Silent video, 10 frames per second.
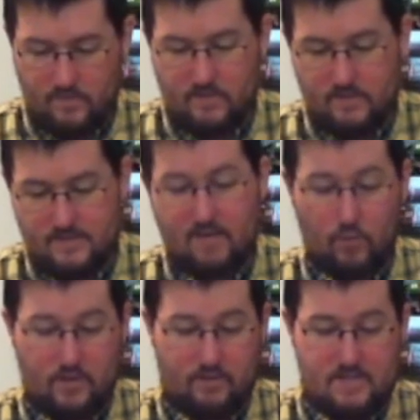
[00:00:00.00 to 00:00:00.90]
set
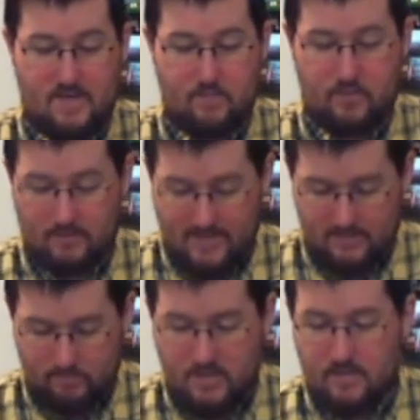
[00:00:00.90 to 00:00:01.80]
1 at least came with glass
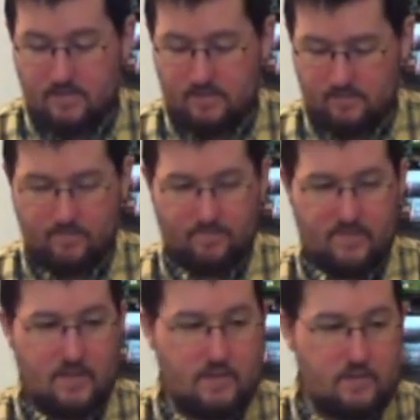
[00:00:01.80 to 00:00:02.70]
beads
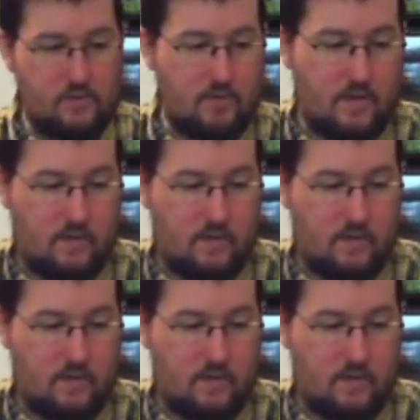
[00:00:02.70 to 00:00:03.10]
to track